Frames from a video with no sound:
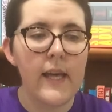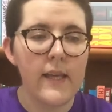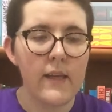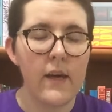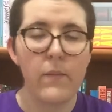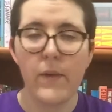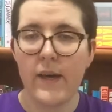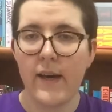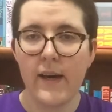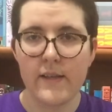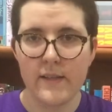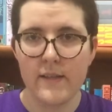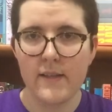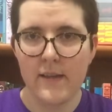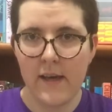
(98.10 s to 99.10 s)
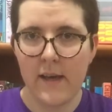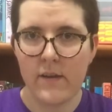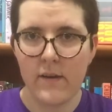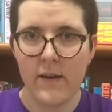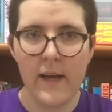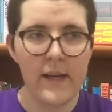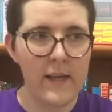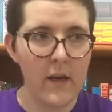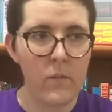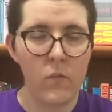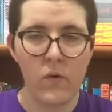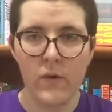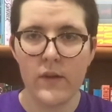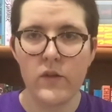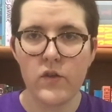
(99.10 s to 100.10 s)
get my act together and get
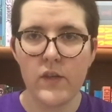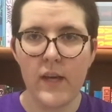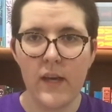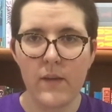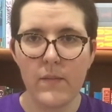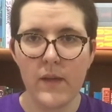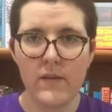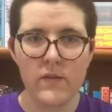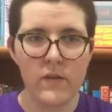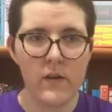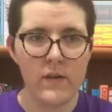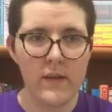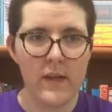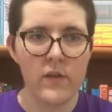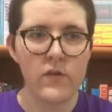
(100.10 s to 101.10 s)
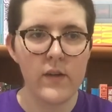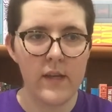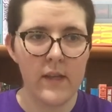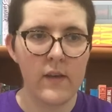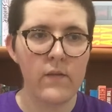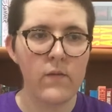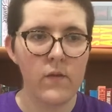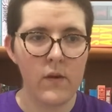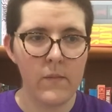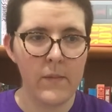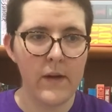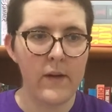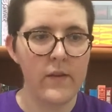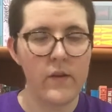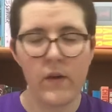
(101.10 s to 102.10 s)
more in shape and start training for a
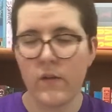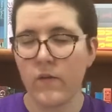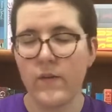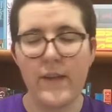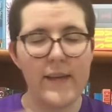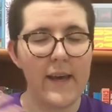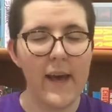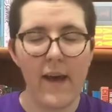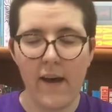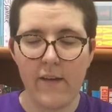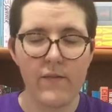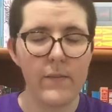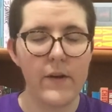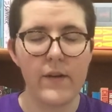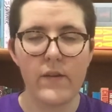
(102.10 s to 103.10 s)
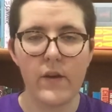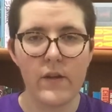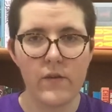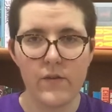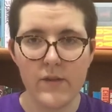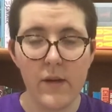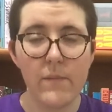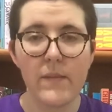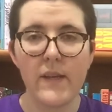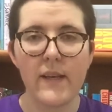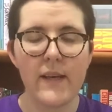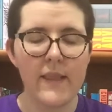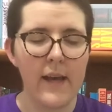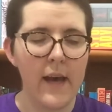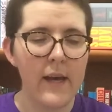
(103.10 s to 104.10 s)
marathon or a half marathon or something
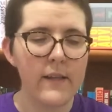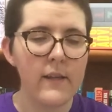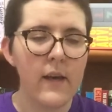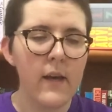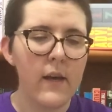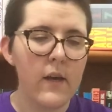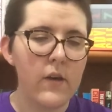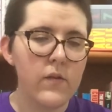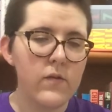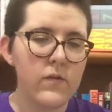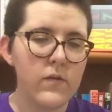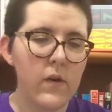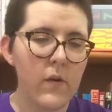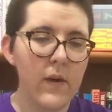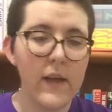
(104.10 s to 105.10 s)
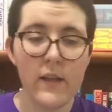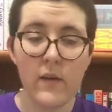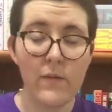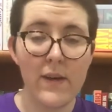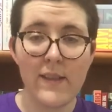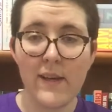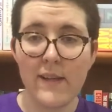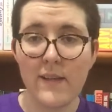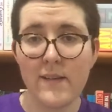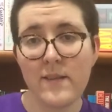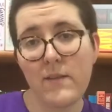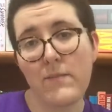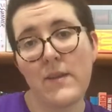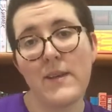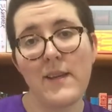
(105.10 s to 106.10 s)
like that. So anyway, that is
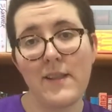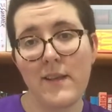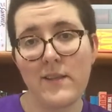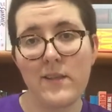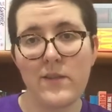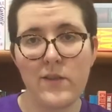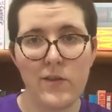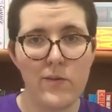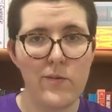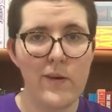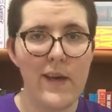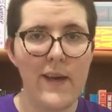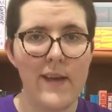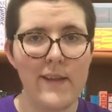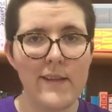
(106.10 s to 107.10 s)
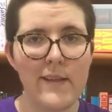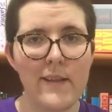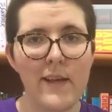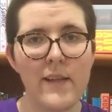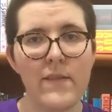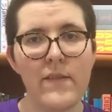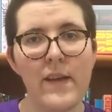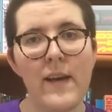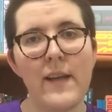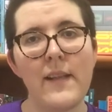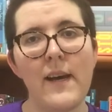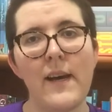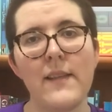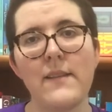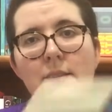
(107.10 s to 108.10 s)
something I'd like to do, and in light of that,
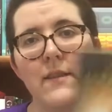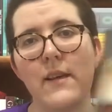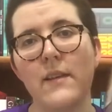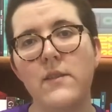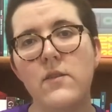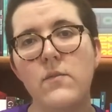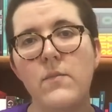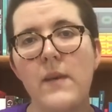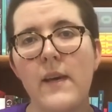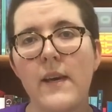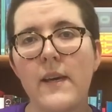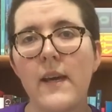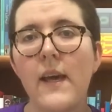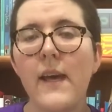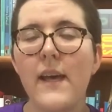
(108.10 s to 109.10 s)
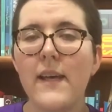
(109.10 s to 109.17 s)
I decided to pick